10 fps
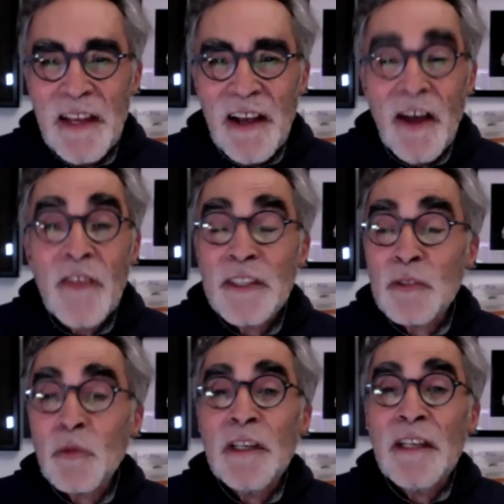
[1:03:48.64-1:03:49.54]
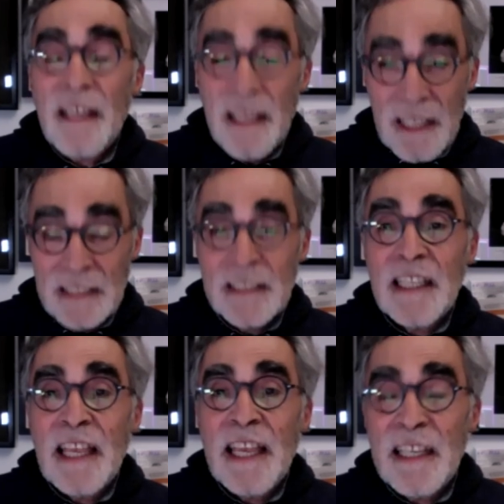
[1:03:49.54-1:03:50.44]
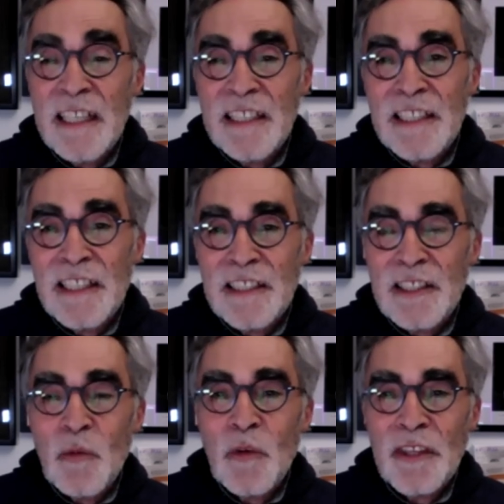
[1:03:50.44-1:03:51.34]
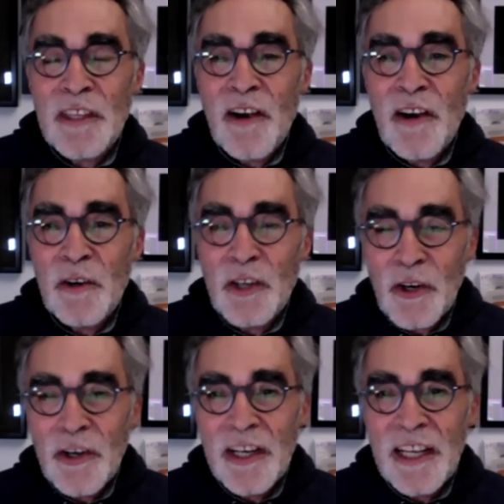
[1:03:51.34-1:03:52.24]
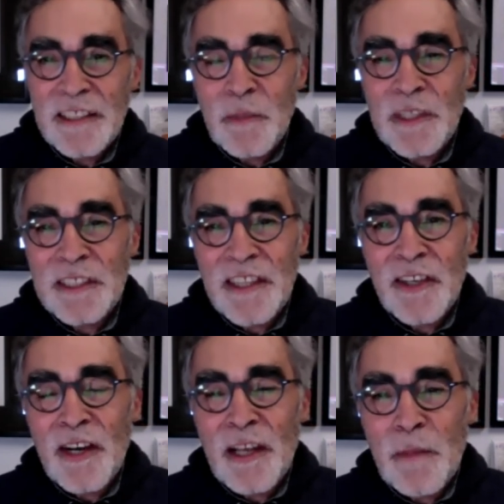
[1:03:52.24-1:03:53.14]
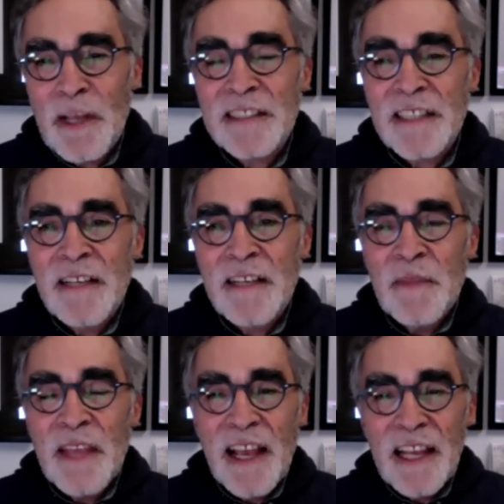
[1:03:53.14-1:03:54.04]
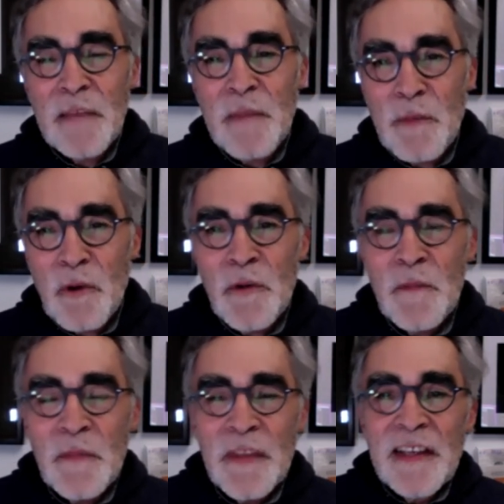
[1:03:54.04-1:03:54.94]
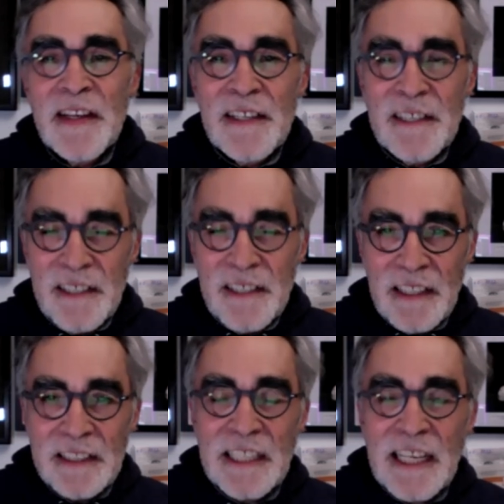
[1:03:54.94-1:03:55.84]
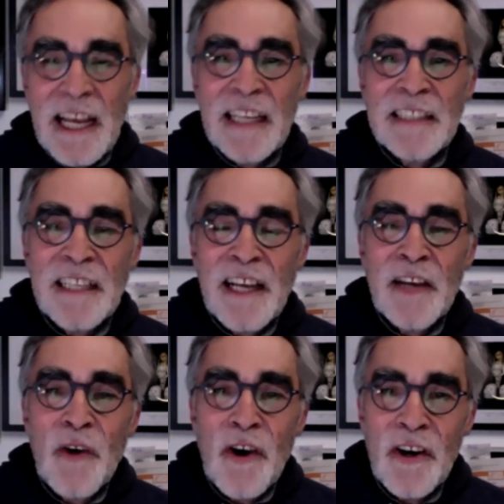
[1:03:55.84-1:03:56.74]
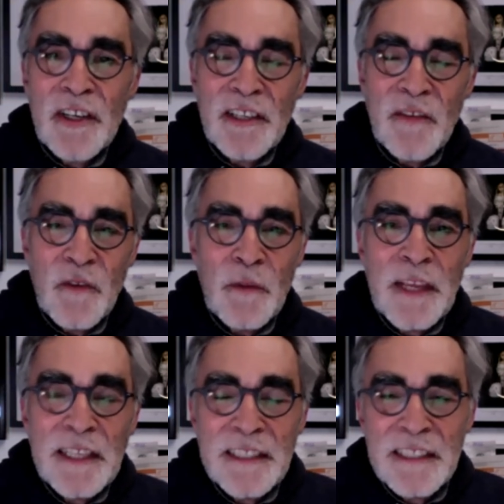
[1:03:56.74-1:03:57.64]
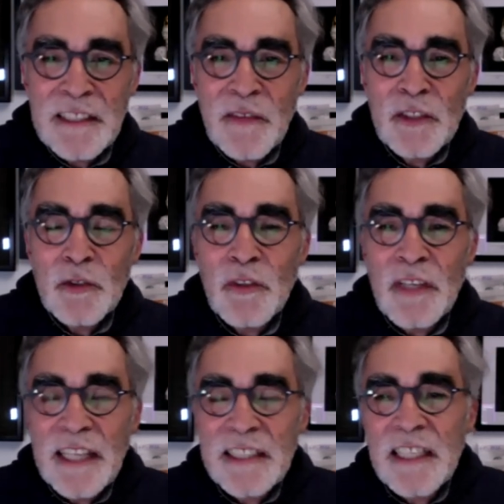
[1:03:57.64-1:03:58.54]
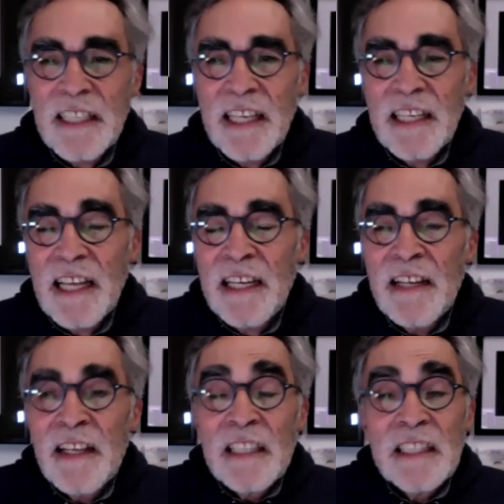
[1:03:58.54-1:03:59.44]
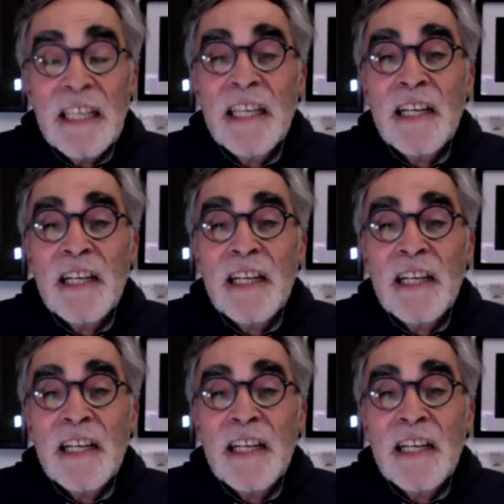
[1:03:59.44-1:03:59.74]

Uh, this one is in conjunction with our current exhibition there at La Plaza LA Memo uh, Chicana Chicano art from 1972 to 1989, done in